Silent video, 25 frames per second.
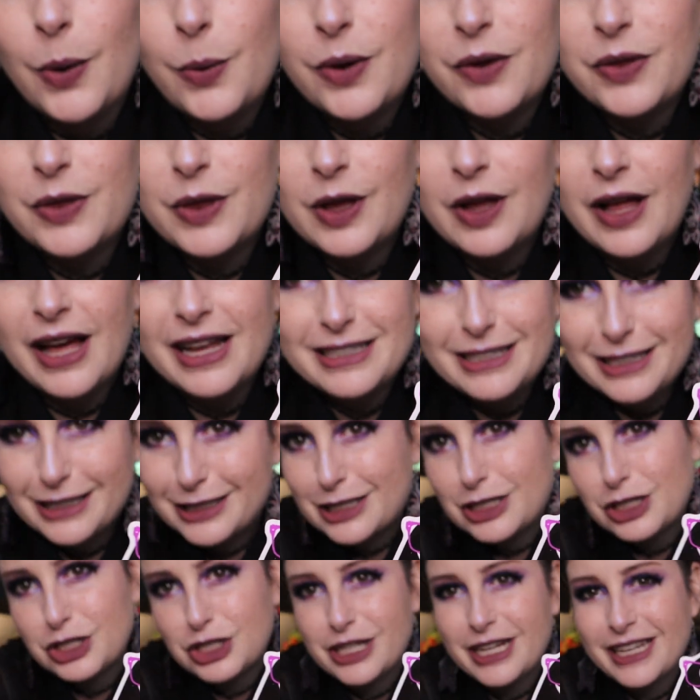with the glasses,
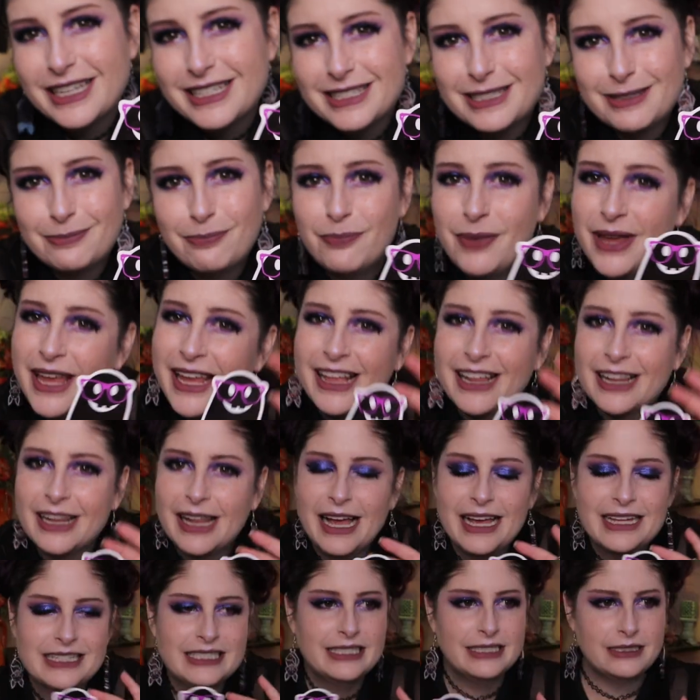because she has pink
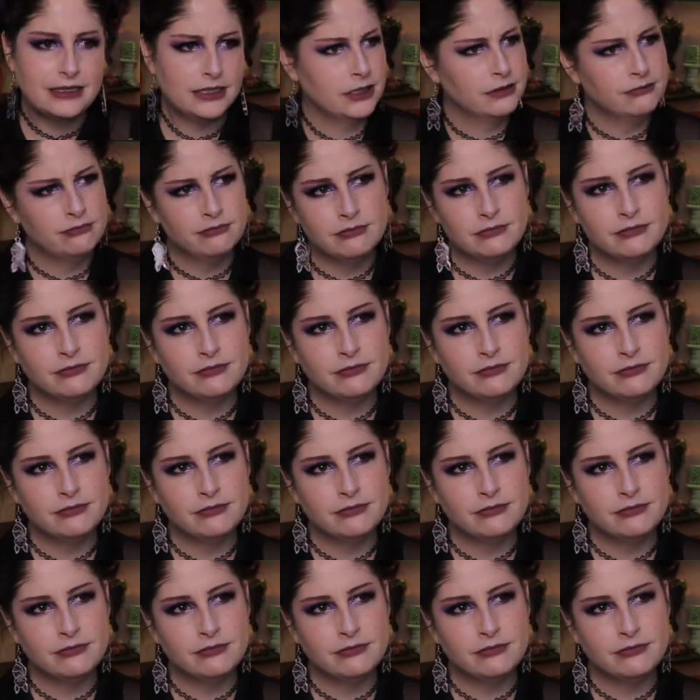glasses.